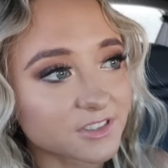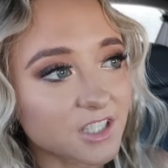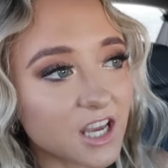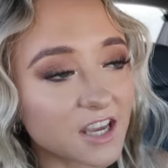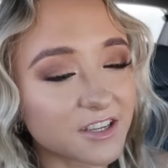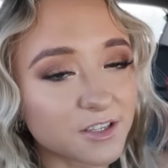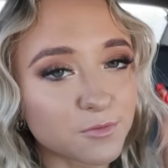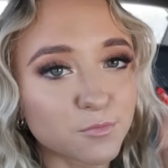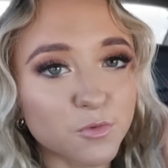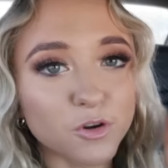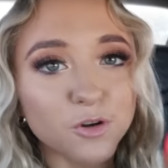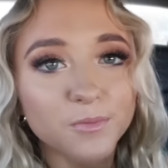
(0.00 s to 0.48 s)

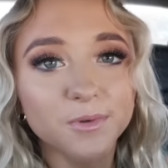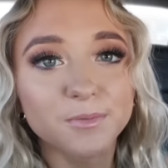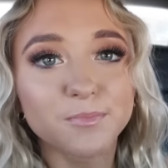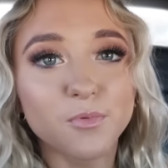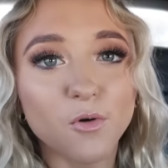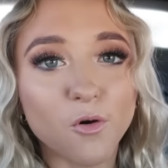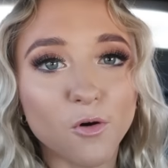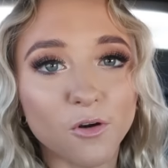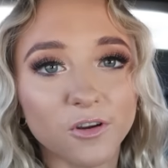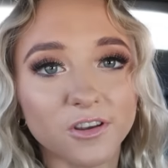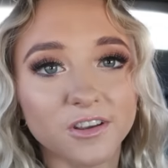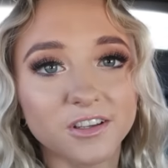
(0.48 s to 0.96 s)
I didn't want to be
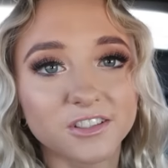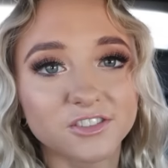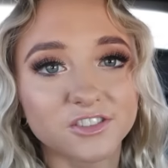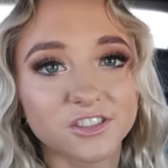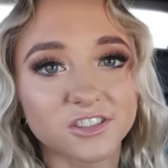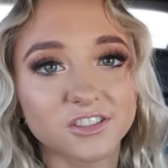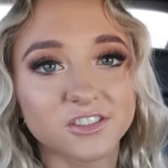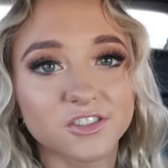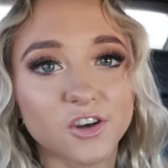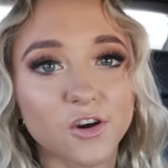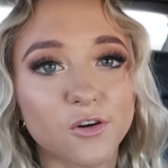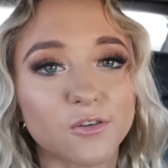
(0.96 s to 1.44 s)
boring and
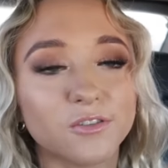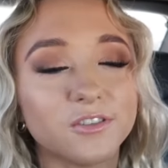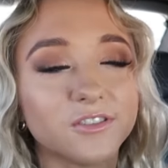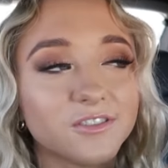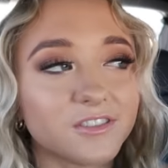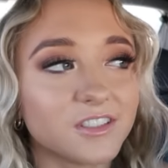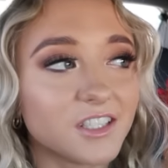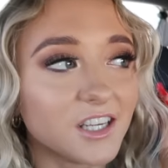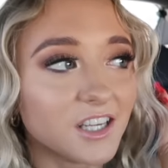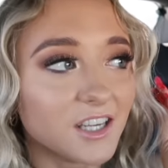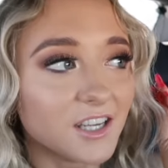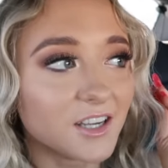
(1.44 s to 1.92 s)
just go
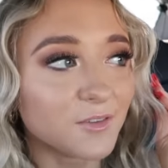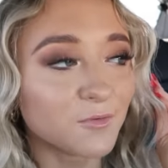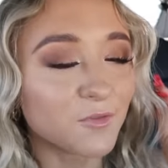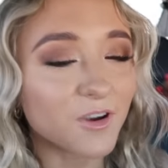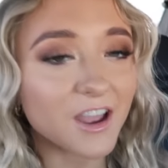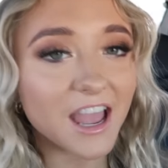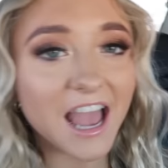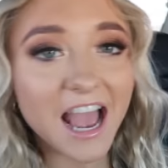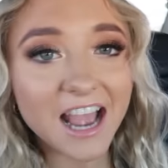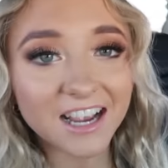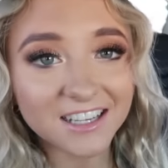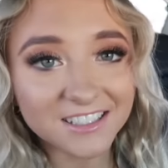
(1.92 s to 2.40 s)
and
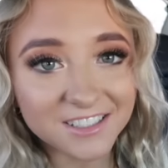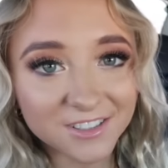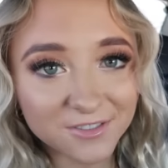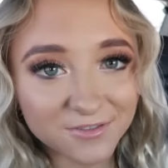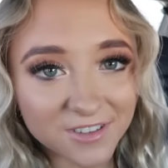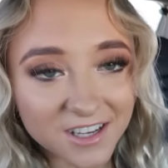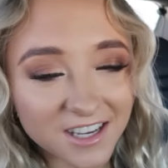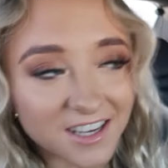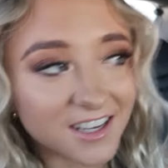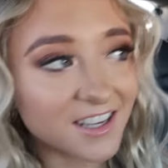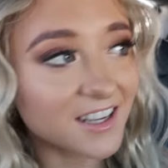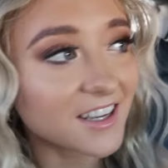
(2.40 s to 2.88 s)
wear
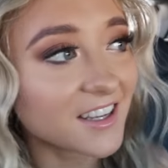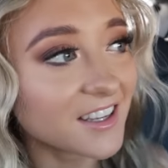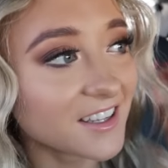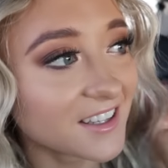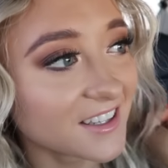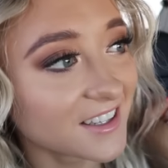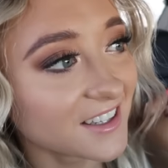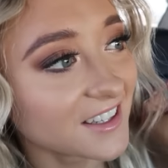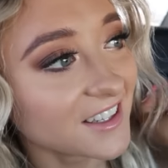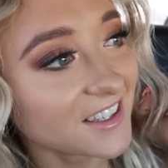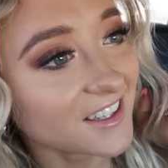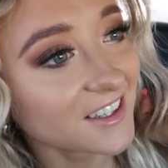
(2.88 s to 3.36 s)
activewear
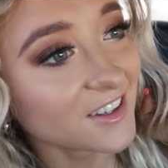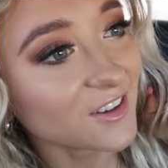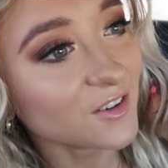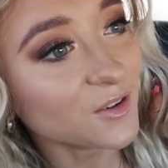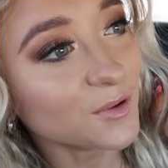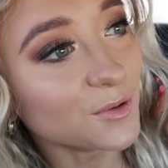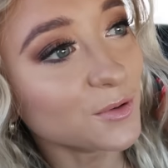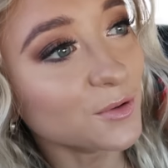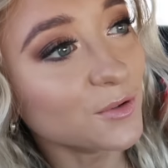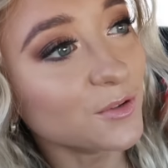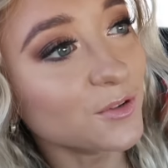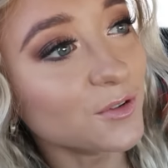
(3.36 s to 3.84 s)

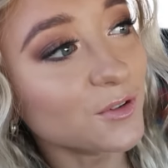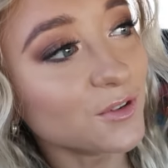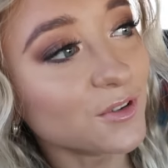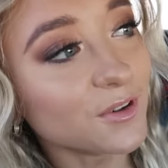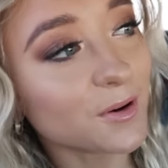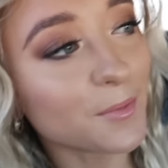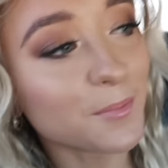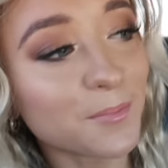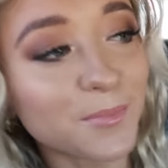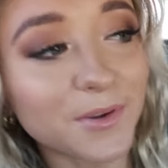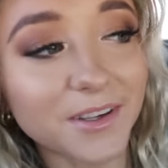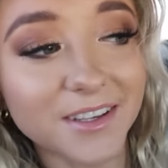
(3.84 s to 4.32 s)

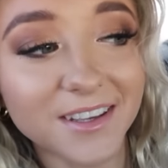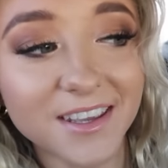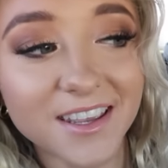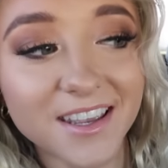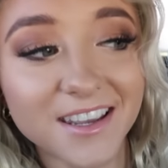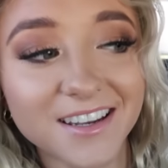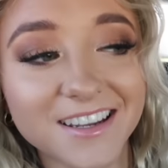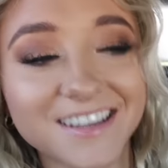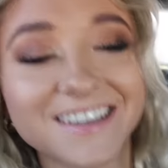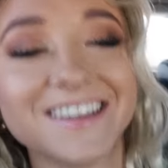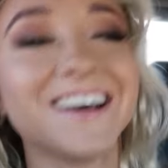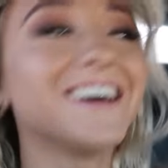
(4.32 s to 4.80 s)
or bikini.